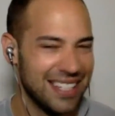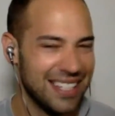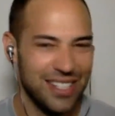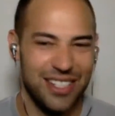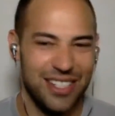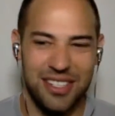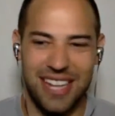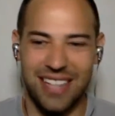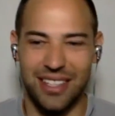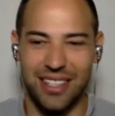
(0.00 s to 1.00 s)
like
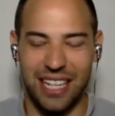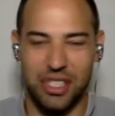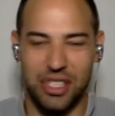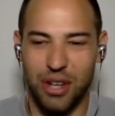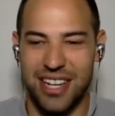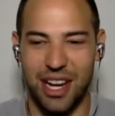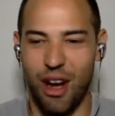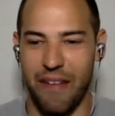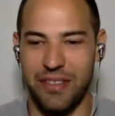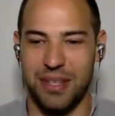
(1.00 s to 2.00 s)
just like strange
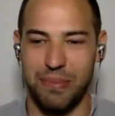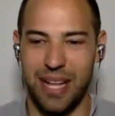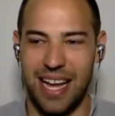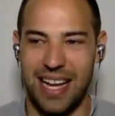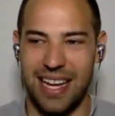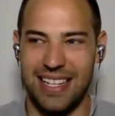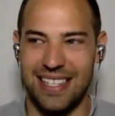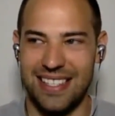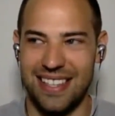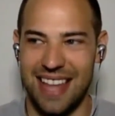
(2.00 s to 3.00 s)
like office
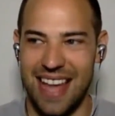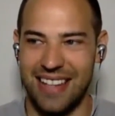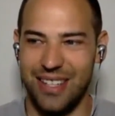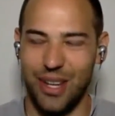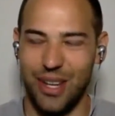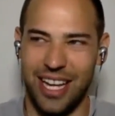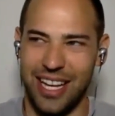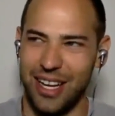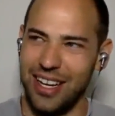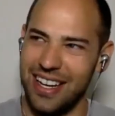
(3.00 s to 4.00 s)
supplies that, you know,
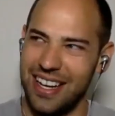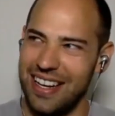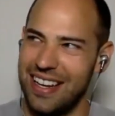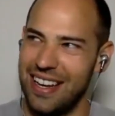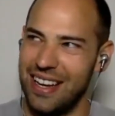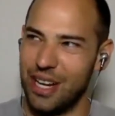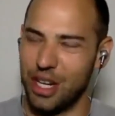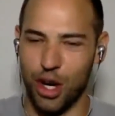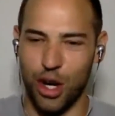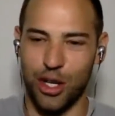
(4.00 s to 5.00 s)
like
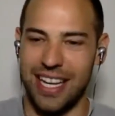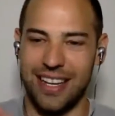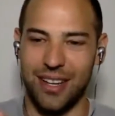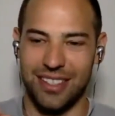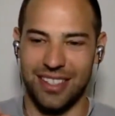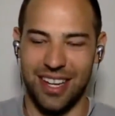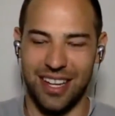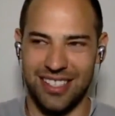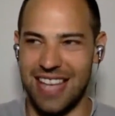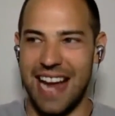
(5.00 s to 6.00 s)
acrylic
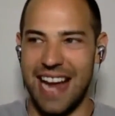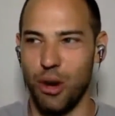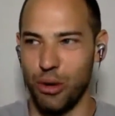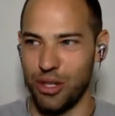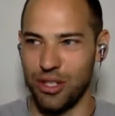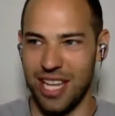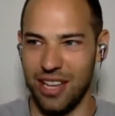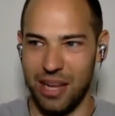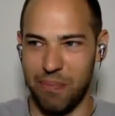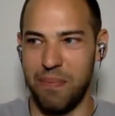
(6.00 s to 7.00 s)
sign holders
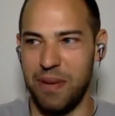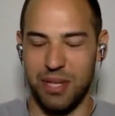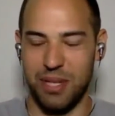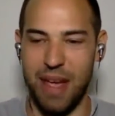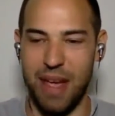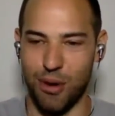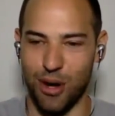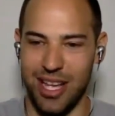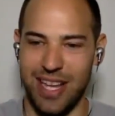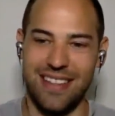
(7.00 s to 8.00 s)
that you like put a piece of
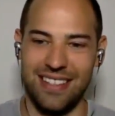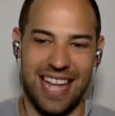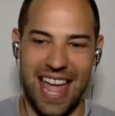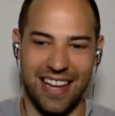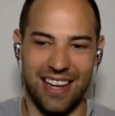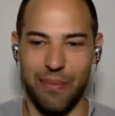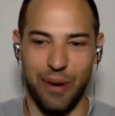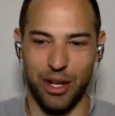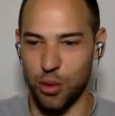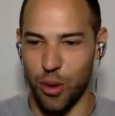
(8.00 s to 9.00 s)
paper in and then like hang it
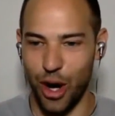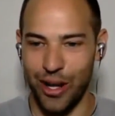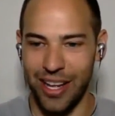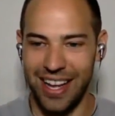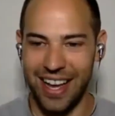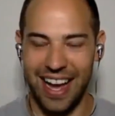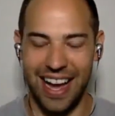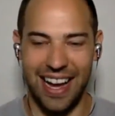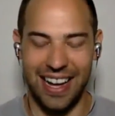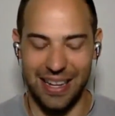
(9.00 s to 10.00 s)
up on your wall.
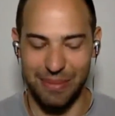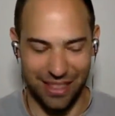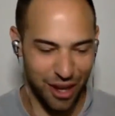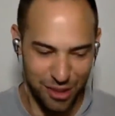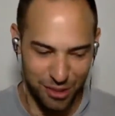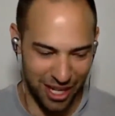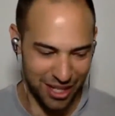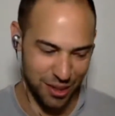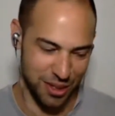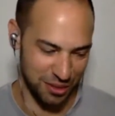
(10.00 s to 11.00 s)
Like those were
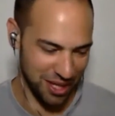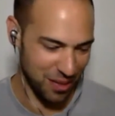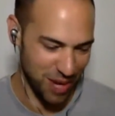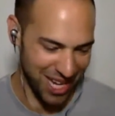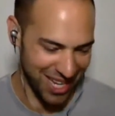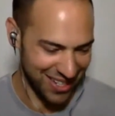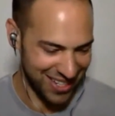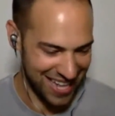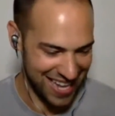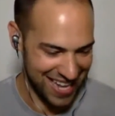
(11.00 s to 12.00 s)
like doing really
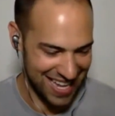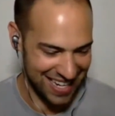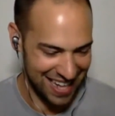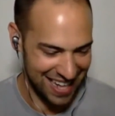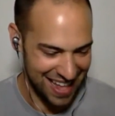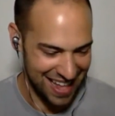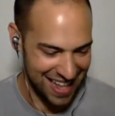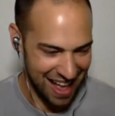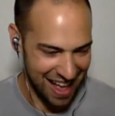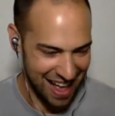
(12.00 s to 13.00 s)
well. And
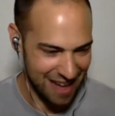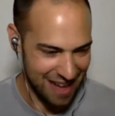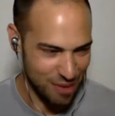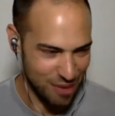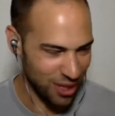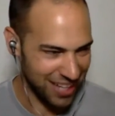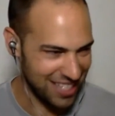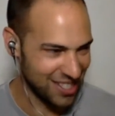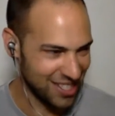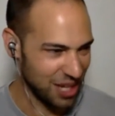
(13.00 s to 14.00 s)
or like
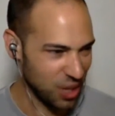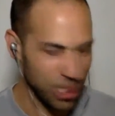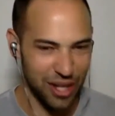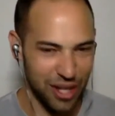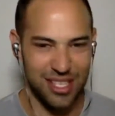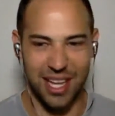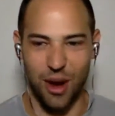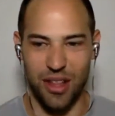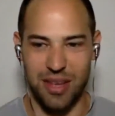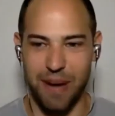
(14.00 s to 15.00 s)
these little like wheels that
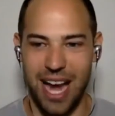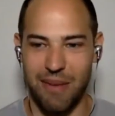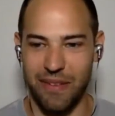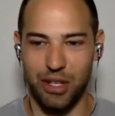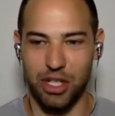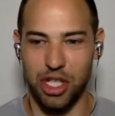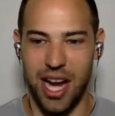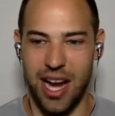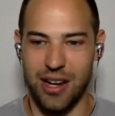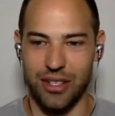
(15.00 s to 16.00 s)
go on the bottom of your
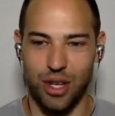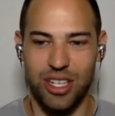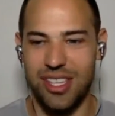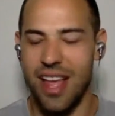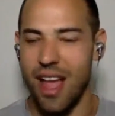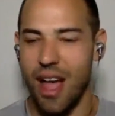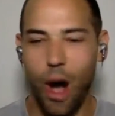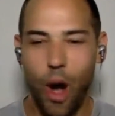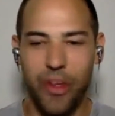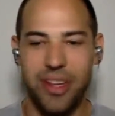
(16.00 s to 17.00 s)
chairs, or just
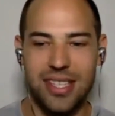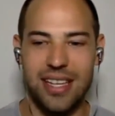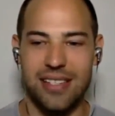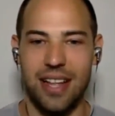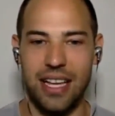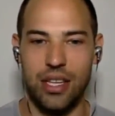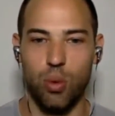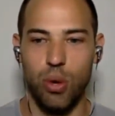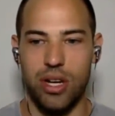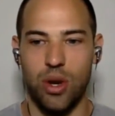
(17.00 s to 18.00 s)
all these things that
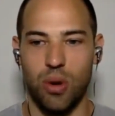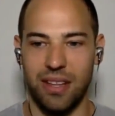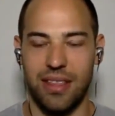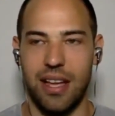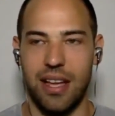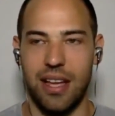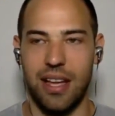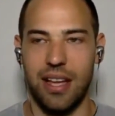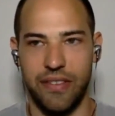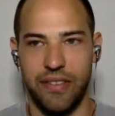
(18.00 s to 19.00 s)
like you wouldn't normally think of
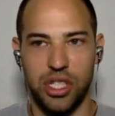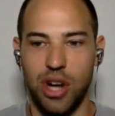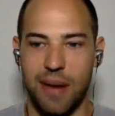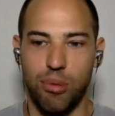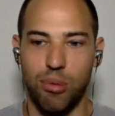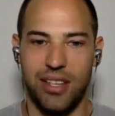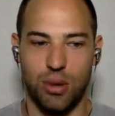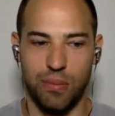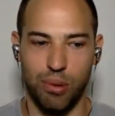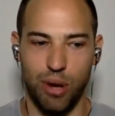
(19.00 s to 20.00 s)
if you're just trying to
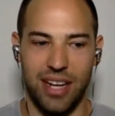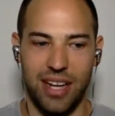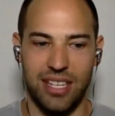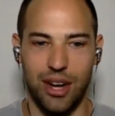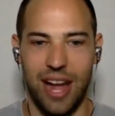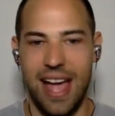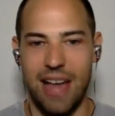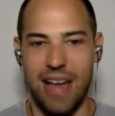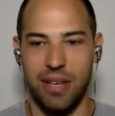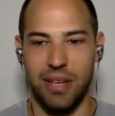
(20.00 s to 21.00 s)
brainstorm products in your
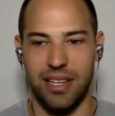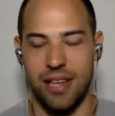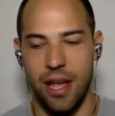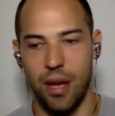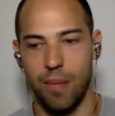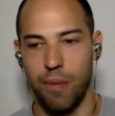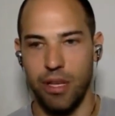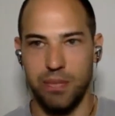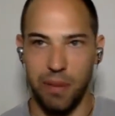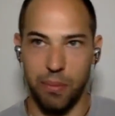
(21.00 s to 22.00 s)
head, because
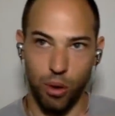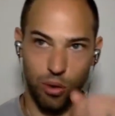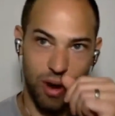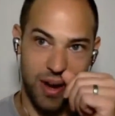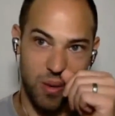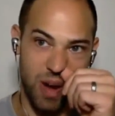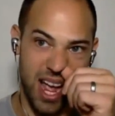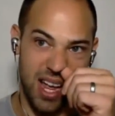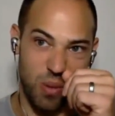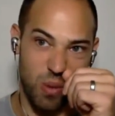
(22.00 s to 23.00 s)
most people right
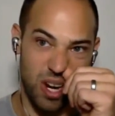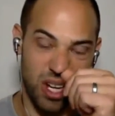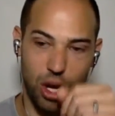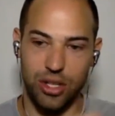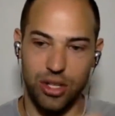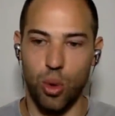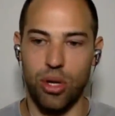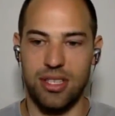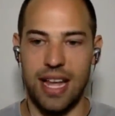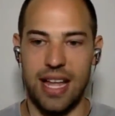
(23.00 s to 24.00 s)
away want to go
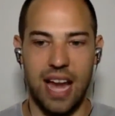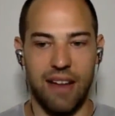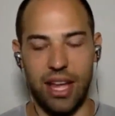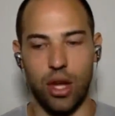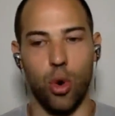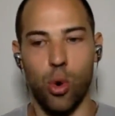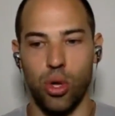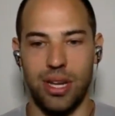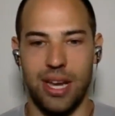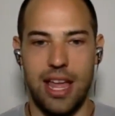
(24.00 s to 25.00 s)
towards like kind of like
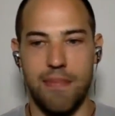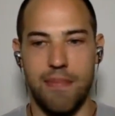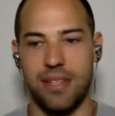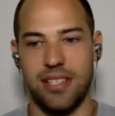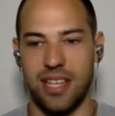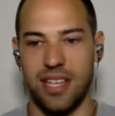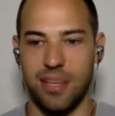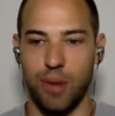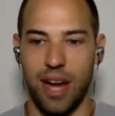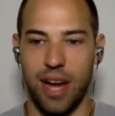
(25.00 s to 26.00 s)
cool and hip and
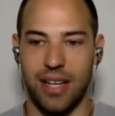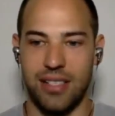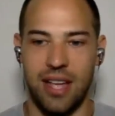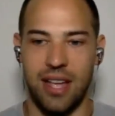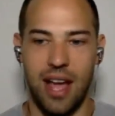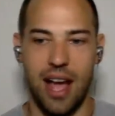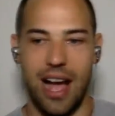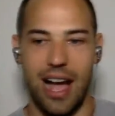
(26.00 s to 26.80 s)
sexy products.